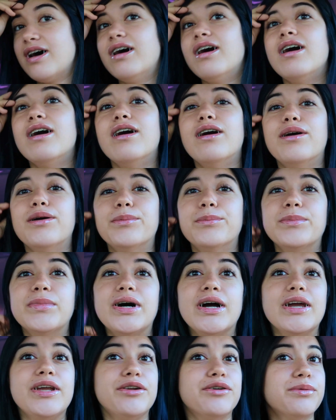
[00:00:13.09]

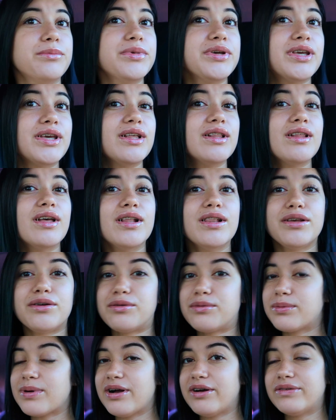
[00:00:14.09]
I know I'm looking a
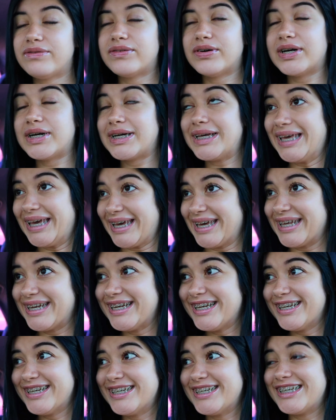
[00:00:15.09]
little rough
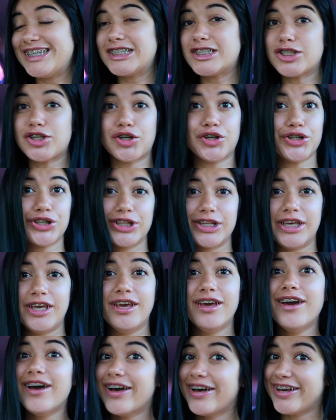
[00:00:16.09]
again. It's
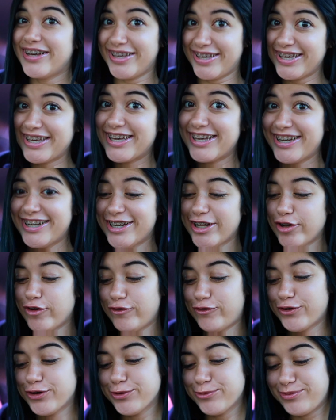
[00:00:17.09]
early again
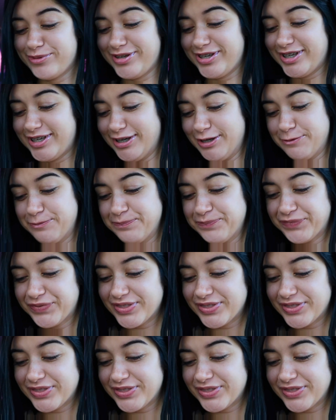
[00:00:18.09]
for me.